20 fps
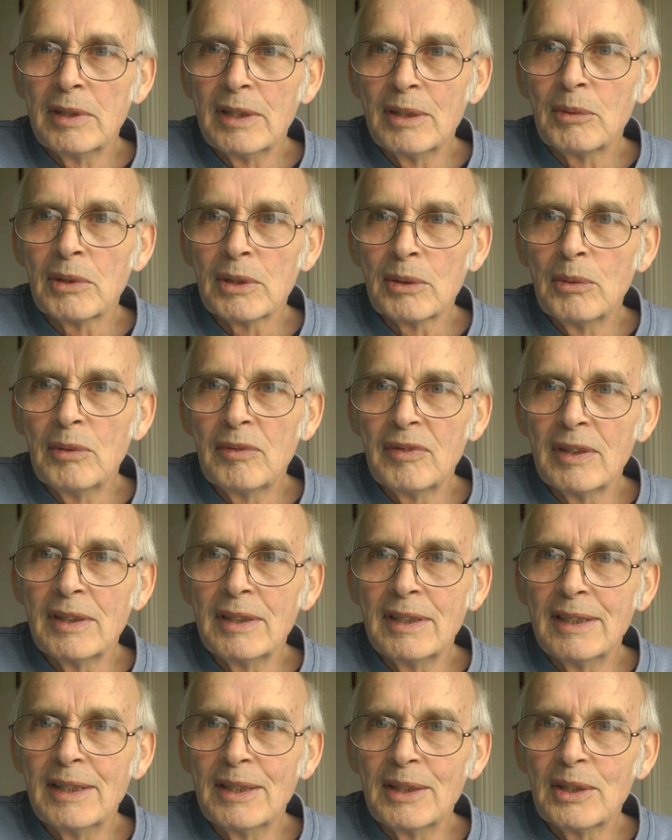you want to
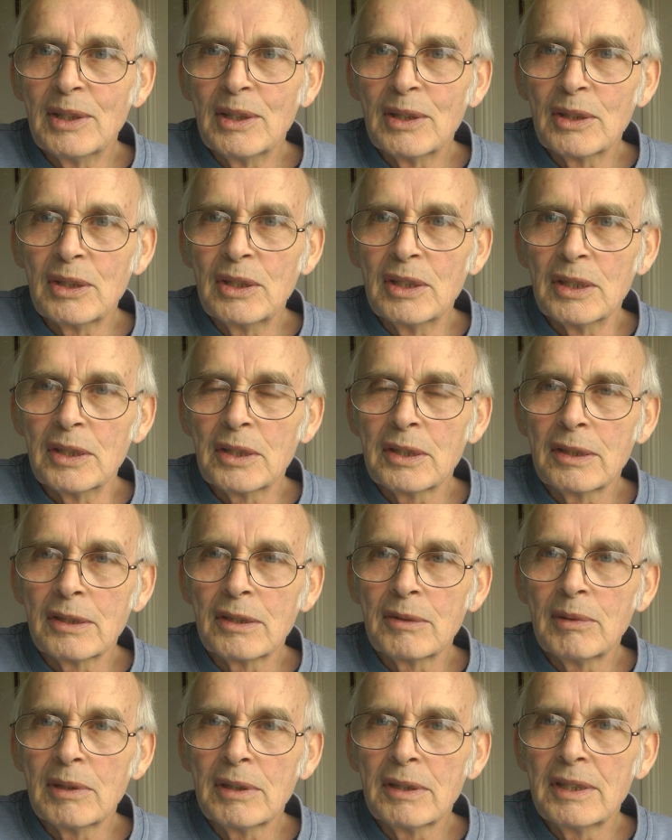avoid it at all costs,
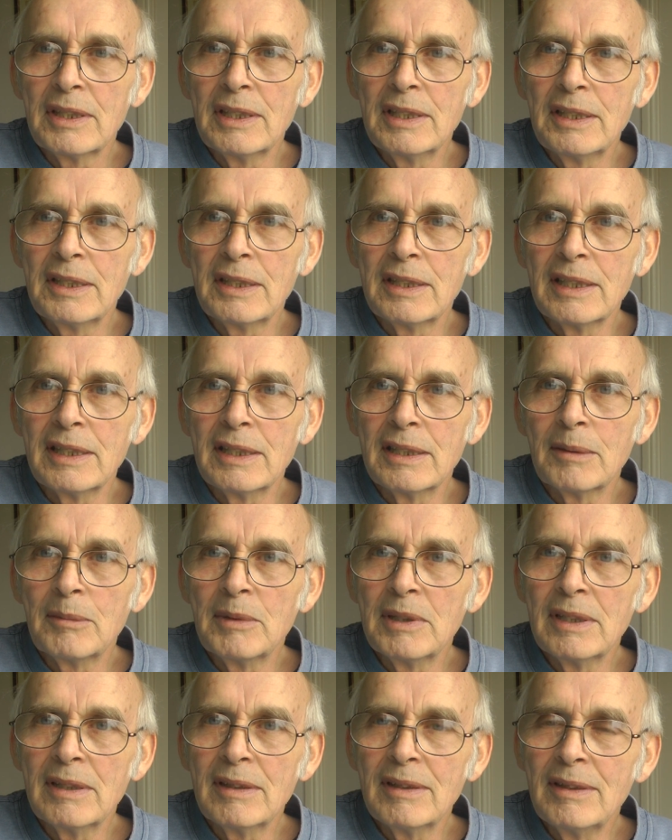because once these things, I
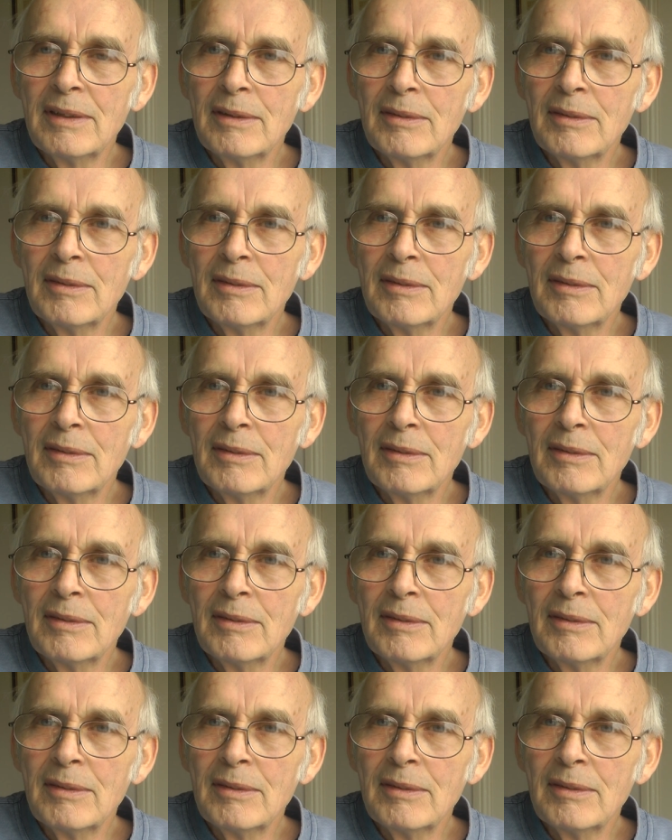mean,